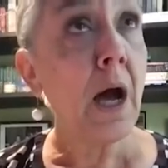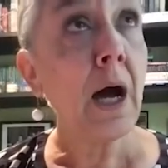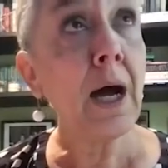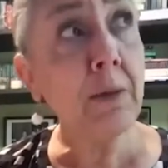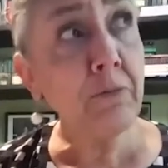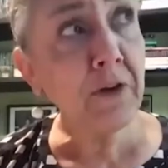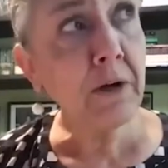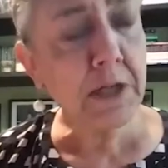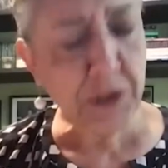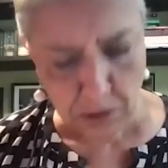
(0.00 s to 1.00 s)
I'm
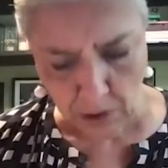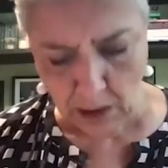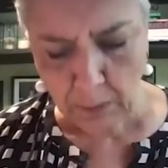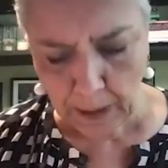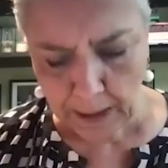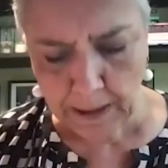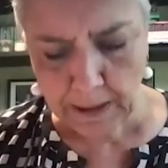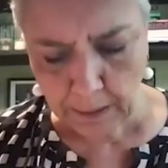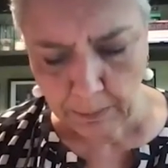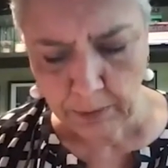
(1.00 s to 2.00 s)
very struck by the
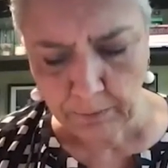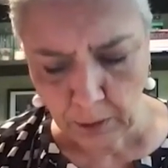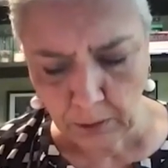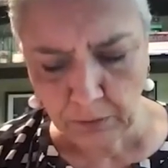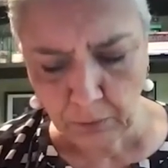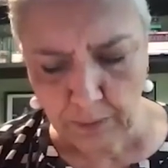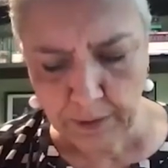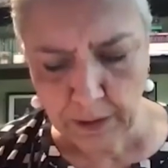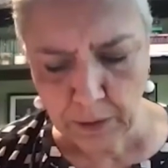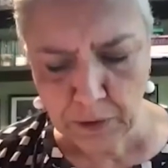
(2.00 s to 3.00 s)
number of older
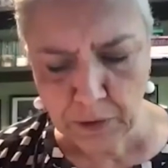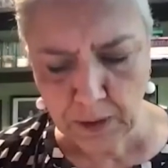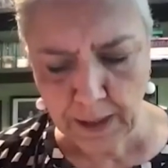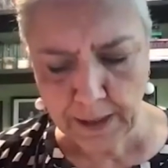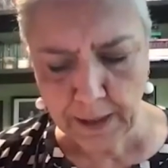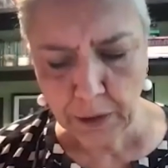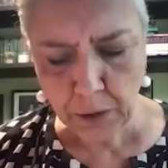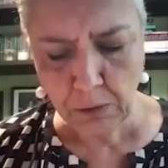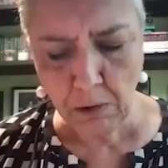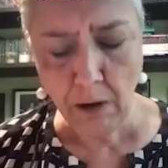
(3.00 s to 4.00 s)
women in Australia
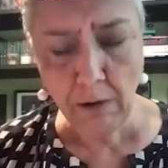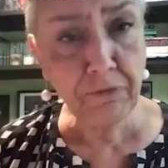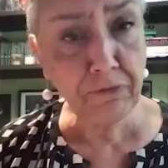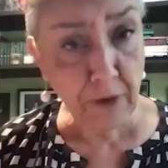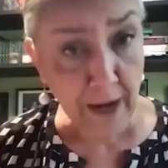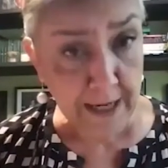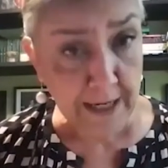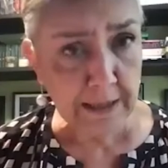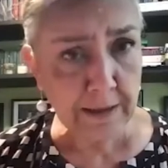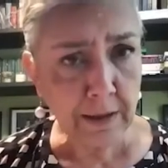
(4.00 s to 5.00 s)
who are
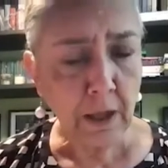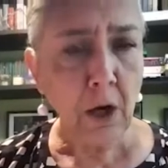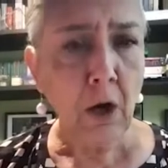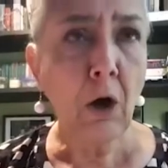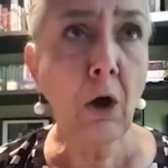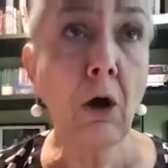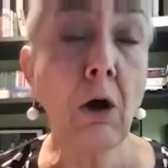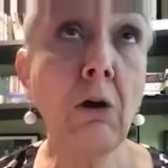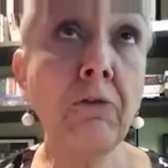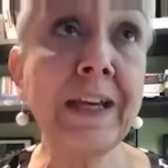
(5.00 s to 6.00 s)
afraid
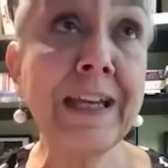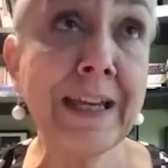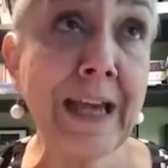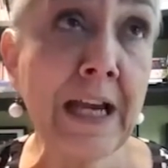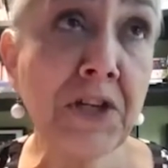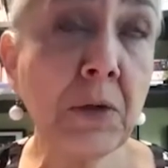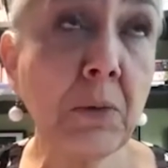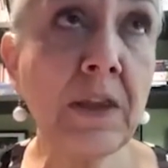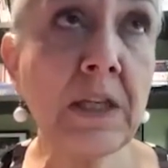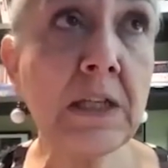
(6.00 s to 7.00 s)
of engaging
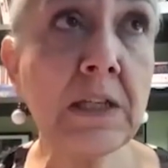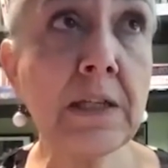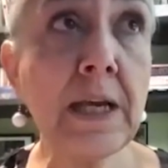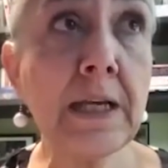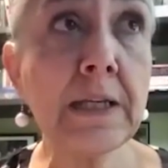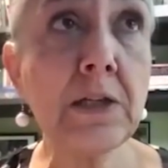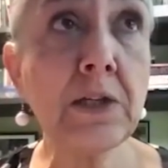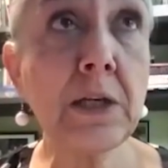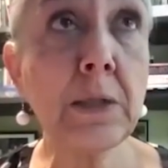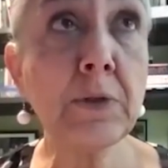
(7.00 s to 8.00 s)
with the internet in
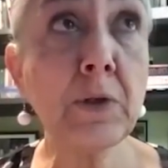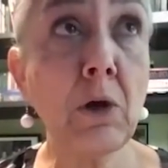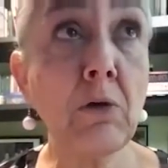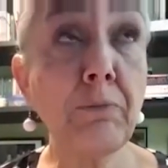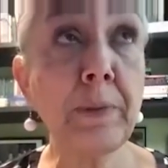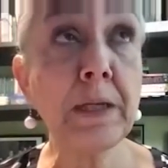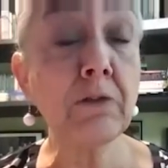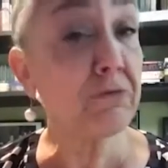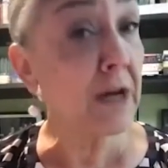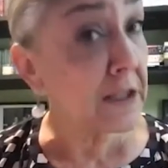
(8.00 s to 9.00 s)
terms of being
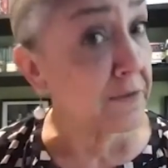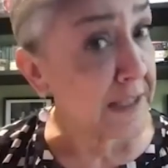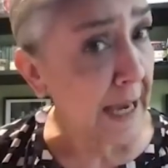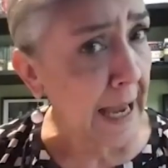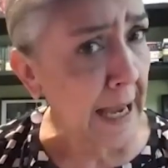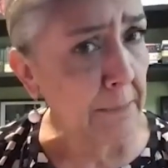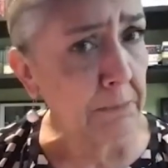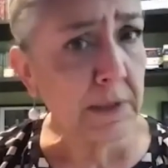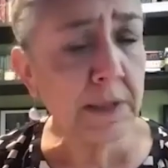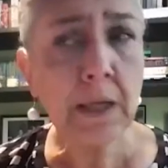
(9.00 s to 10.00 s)
afraid of
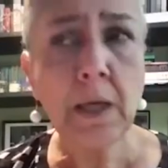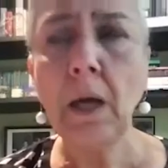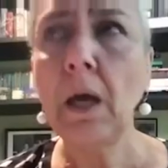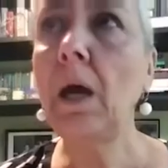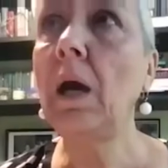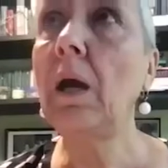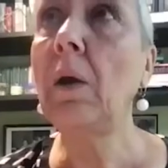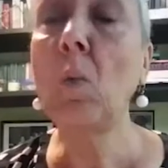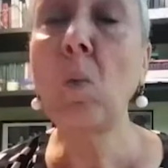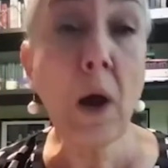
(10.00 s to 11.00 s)
scams, uh,
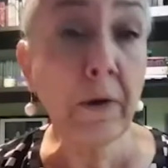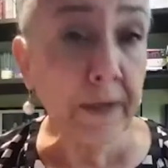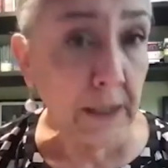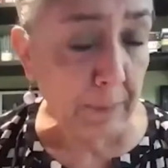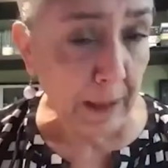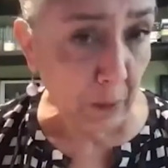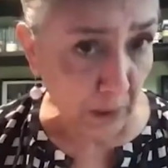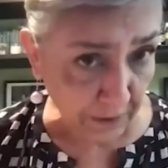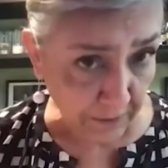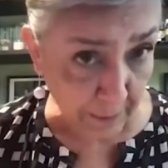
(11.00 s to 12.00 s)
worrying about
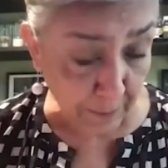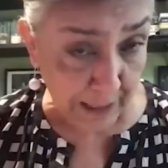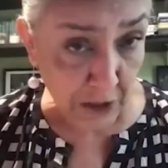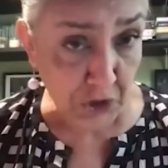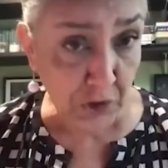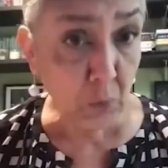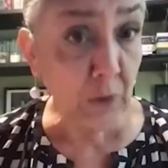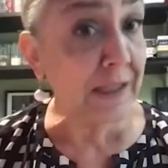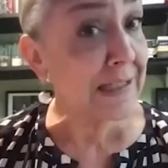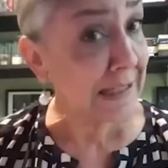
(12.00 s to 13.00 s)
whether their pension
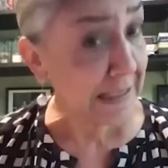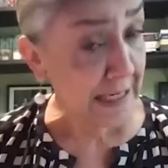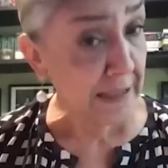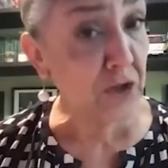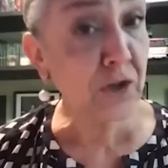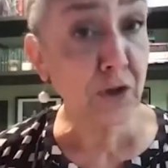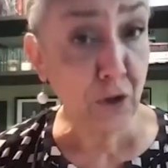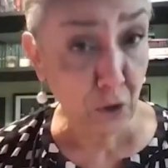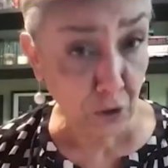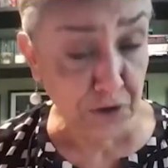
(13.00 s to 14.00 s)
will extend to the
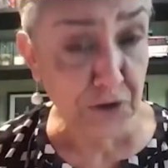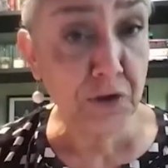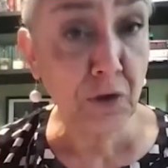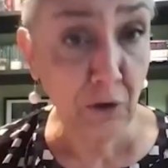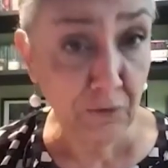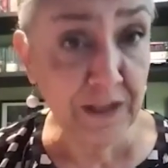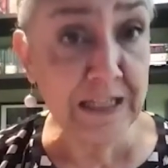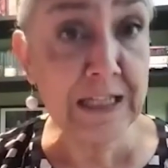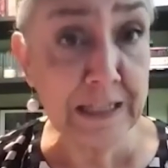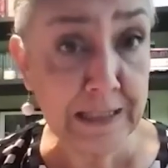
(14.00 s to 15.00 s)
cost of the
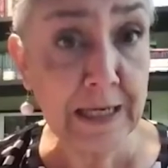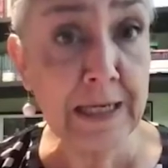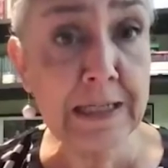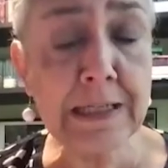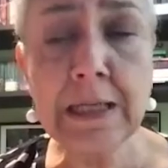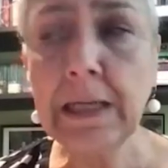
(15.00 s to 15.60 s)
internet.